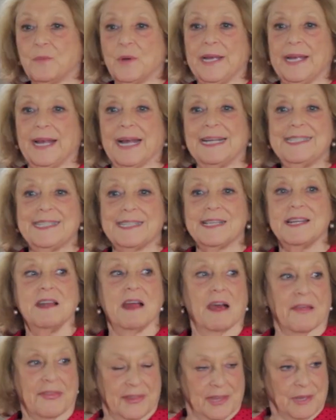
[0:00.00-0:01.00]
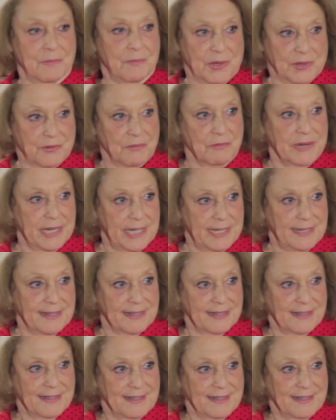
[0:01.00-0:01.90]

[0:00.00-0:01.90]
way, I did nothing but read.